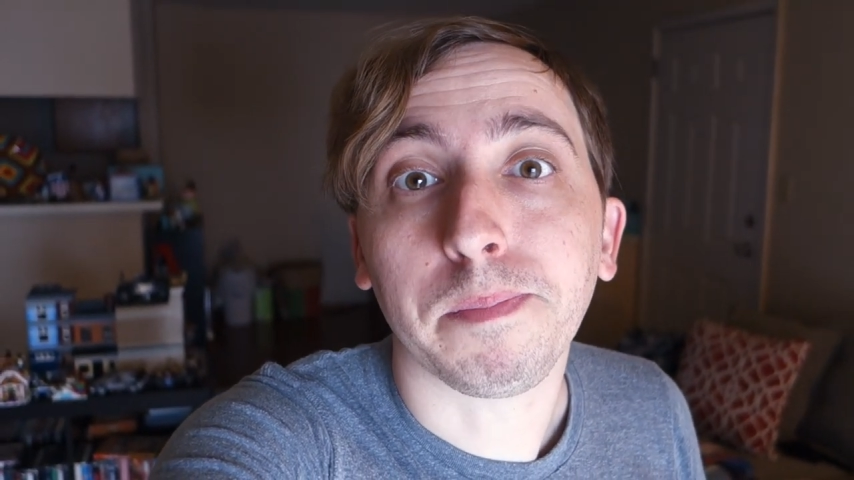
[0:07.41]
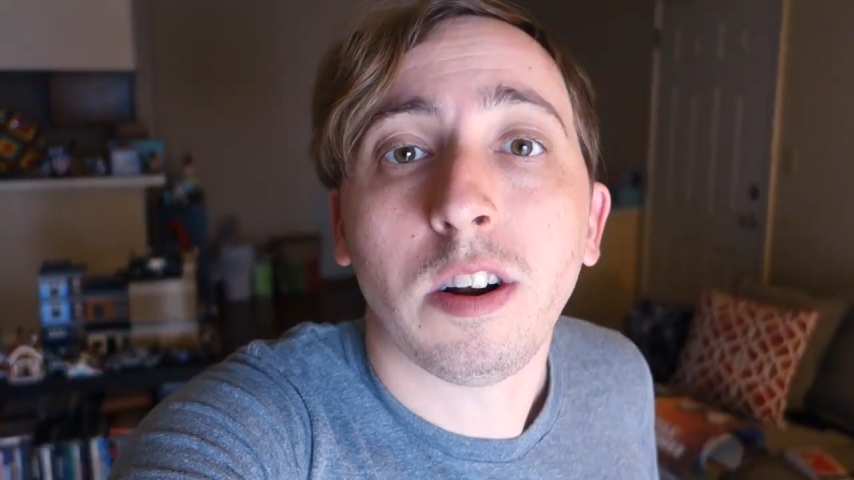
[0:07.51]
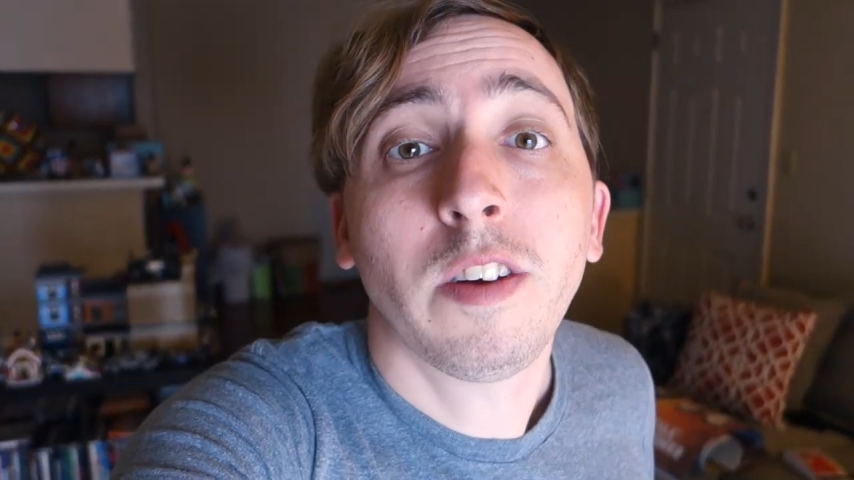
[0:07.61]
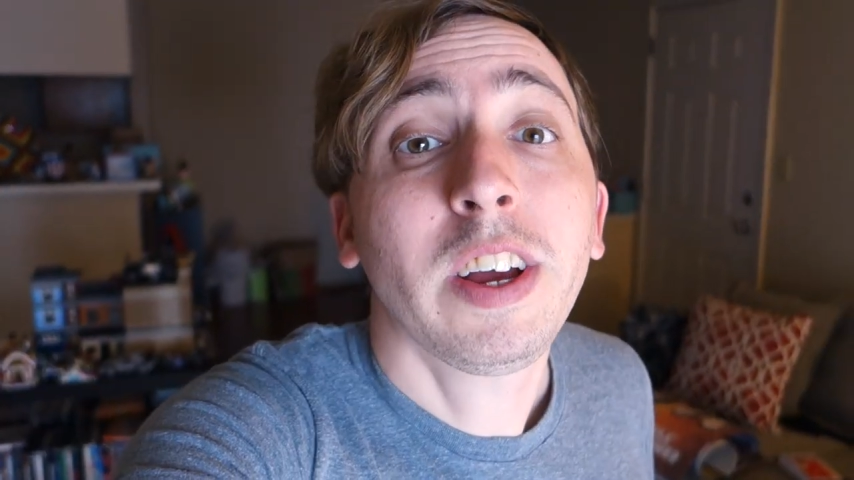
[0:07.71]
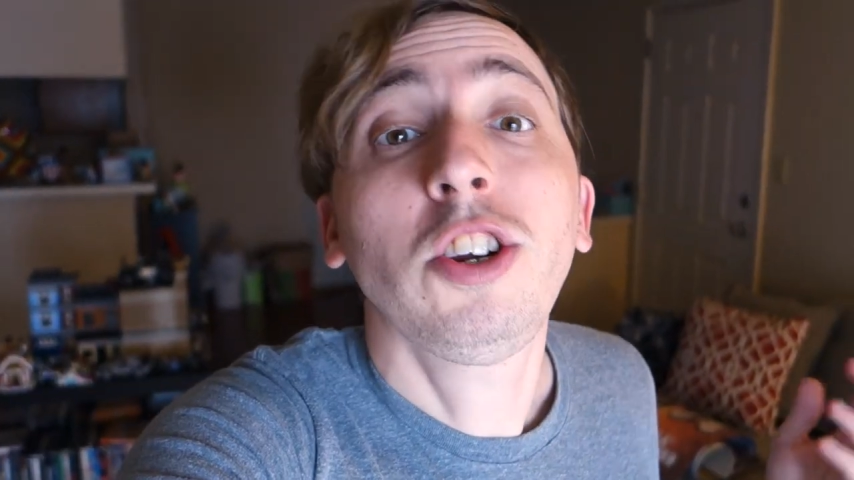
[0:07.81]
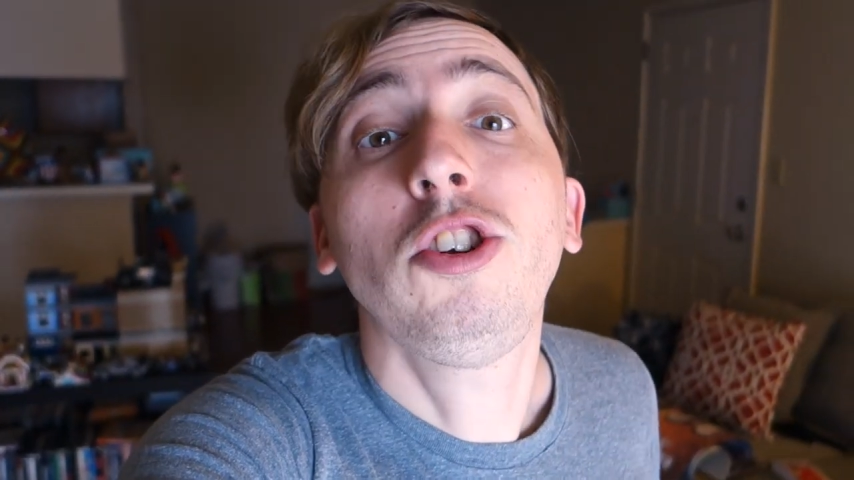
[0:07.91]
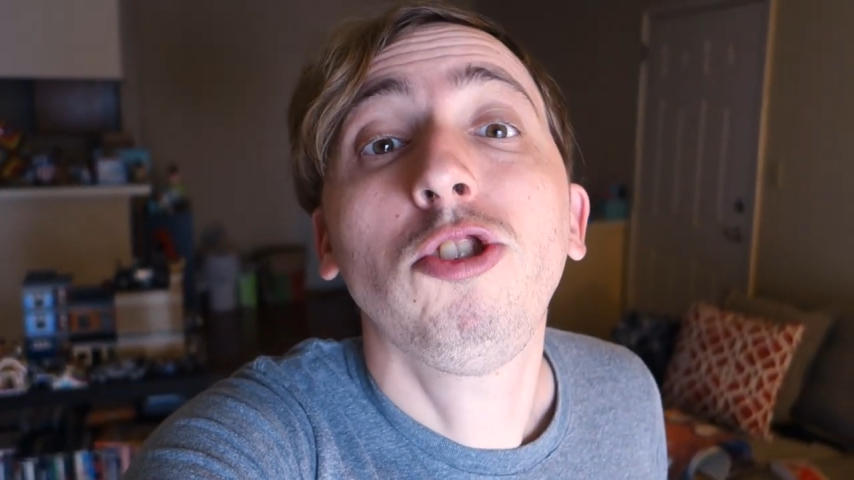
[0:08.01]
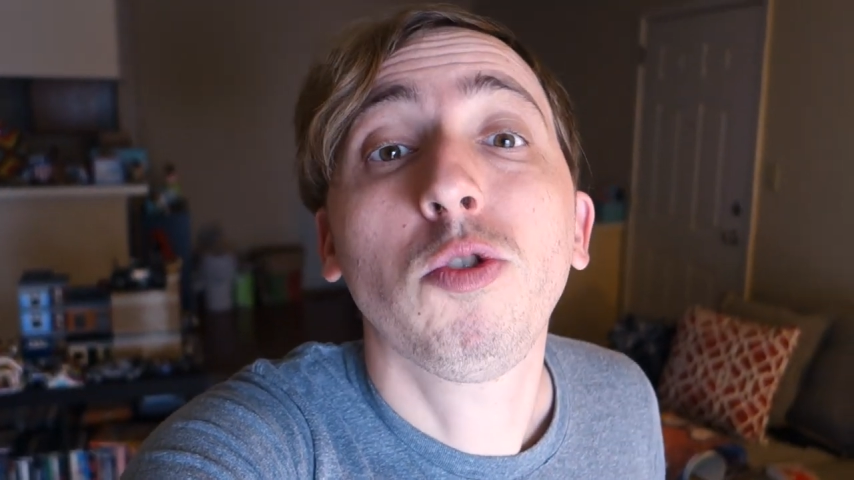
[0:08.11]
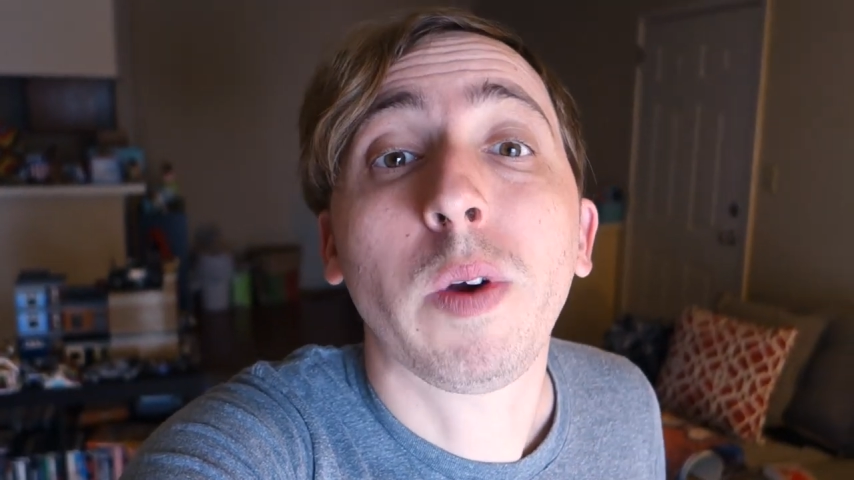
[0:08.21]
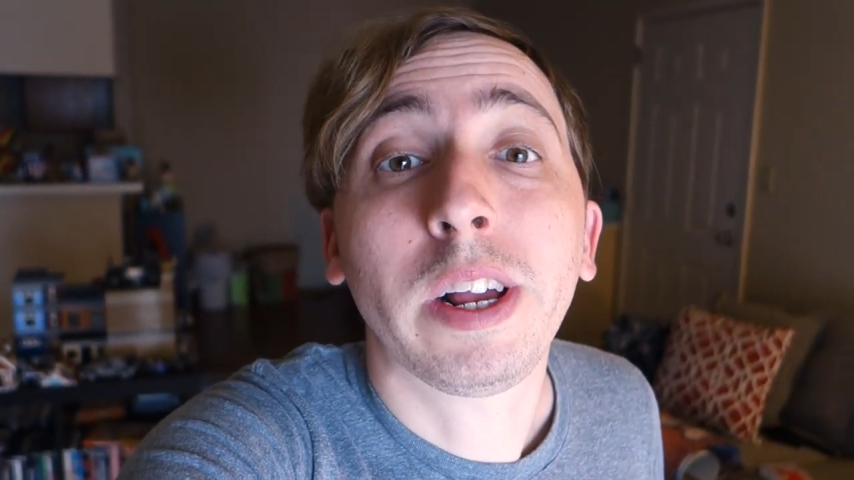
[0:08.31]
Now, I've actually
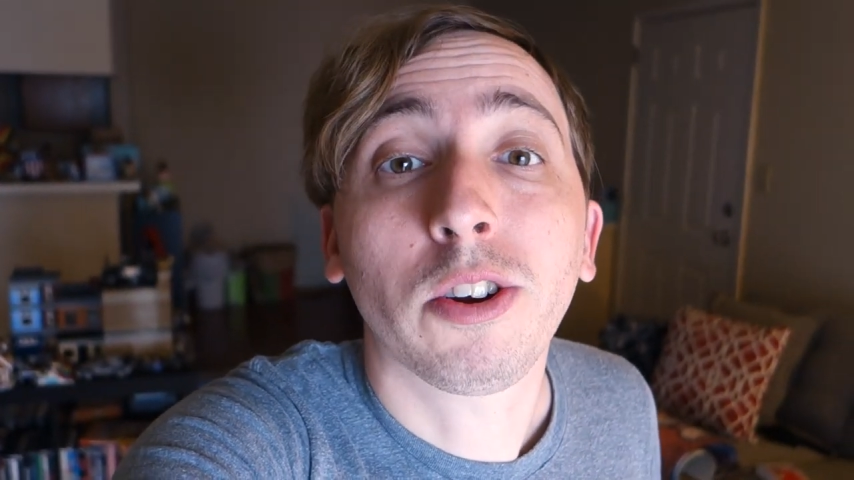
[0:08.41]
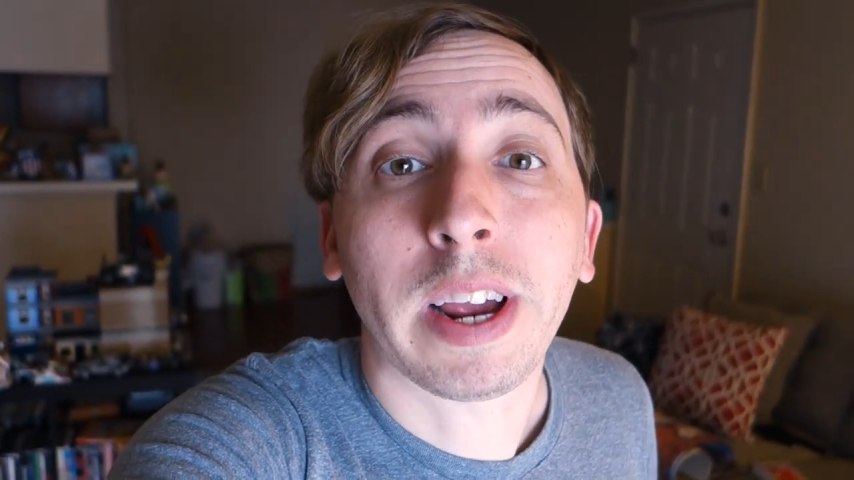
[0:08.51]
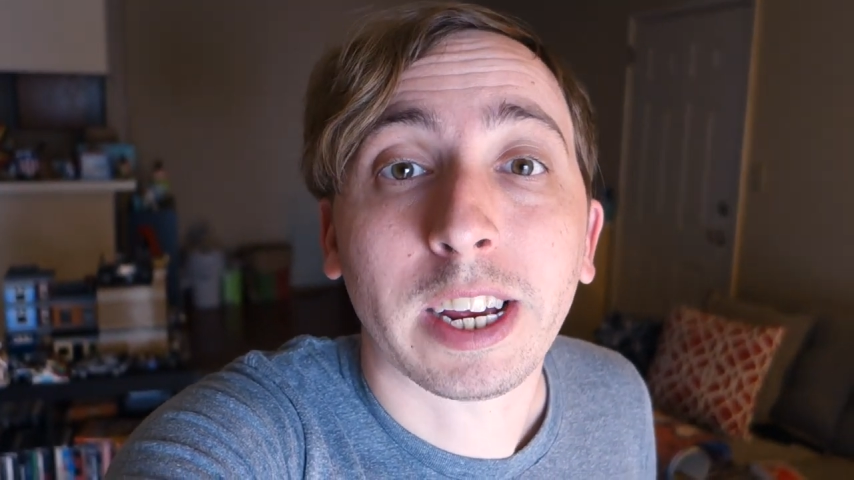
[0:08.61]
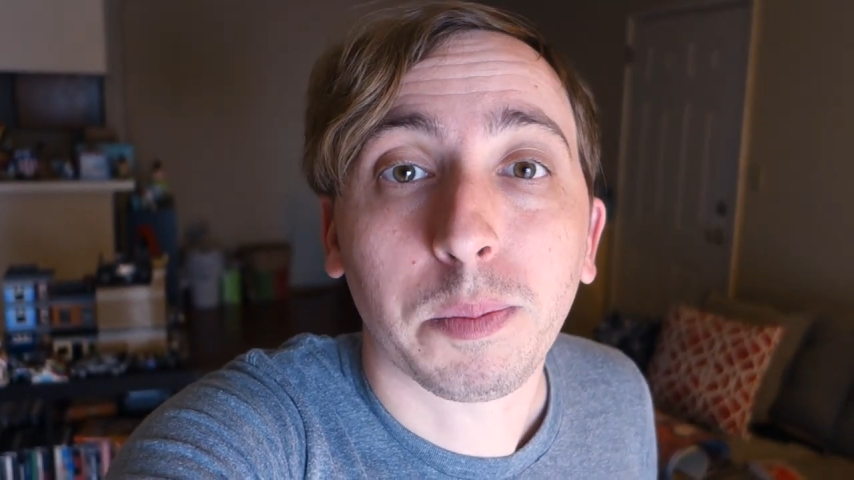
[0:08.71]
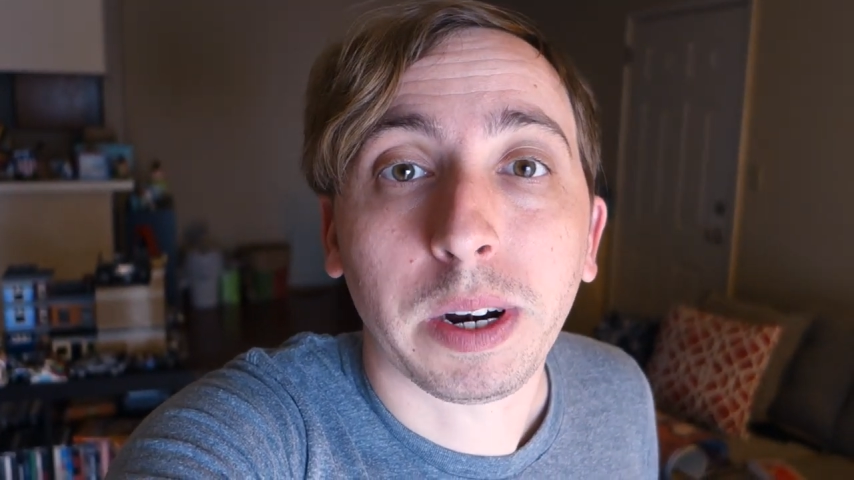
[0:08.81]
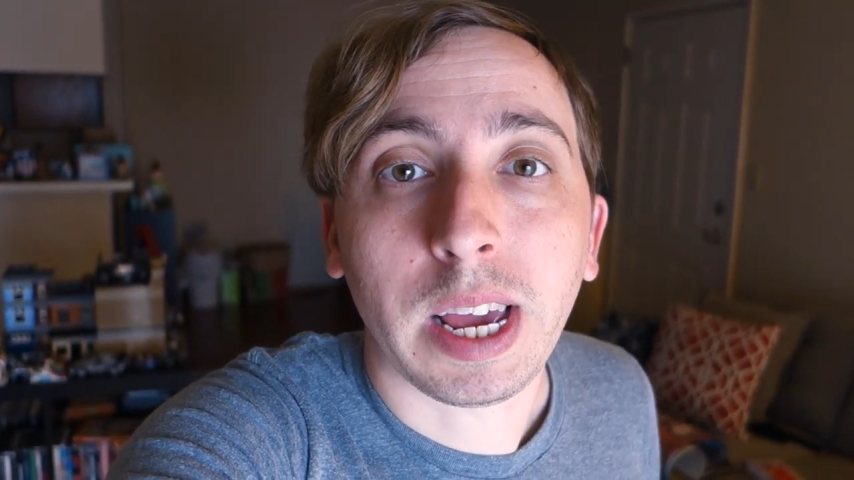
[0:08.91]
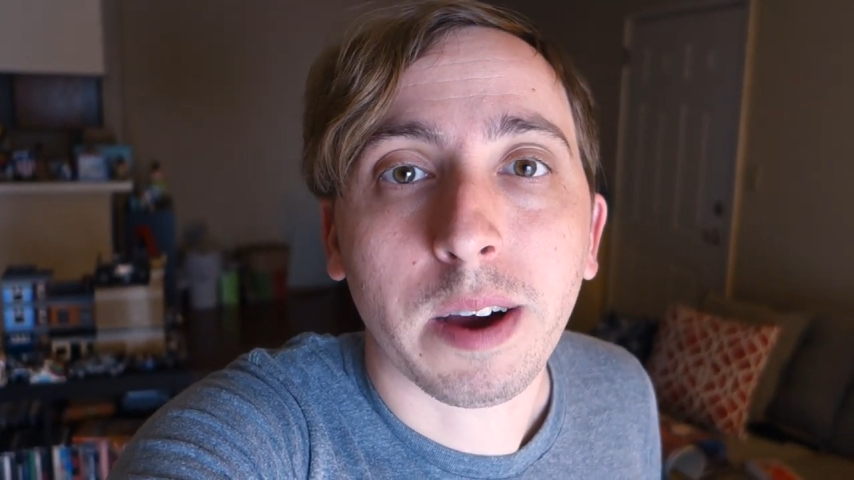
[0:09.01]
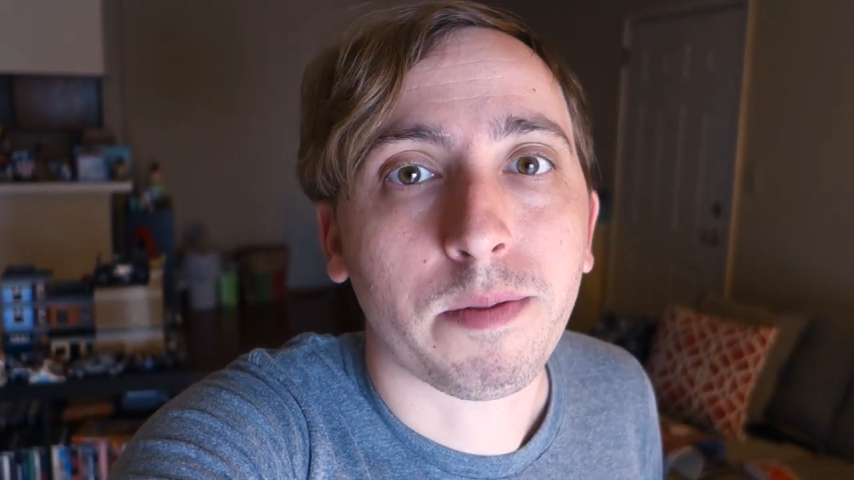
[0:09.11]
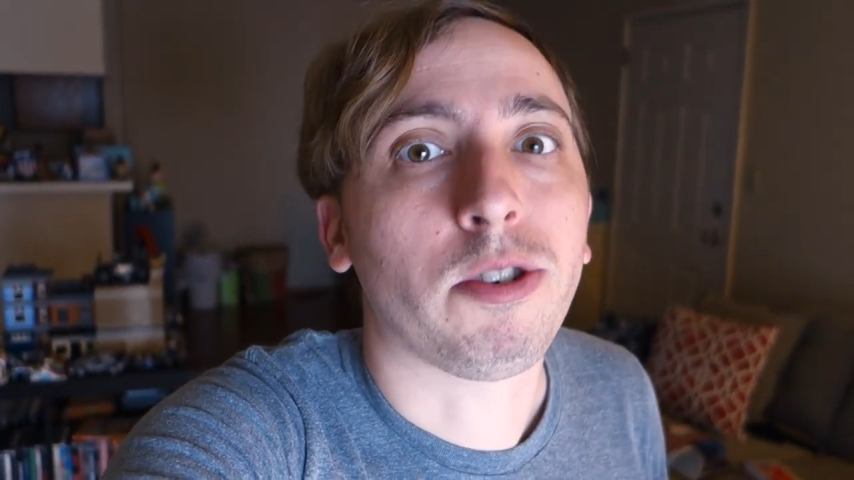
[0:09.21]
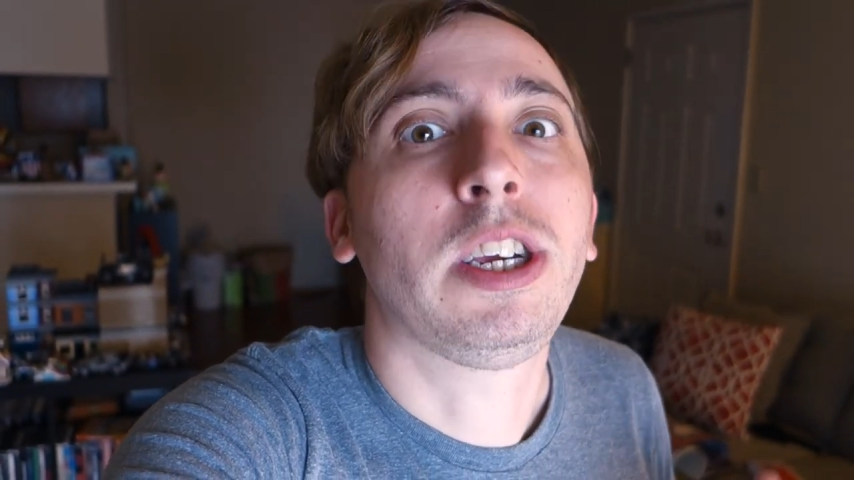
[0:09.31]
used the regular GasBuddy app for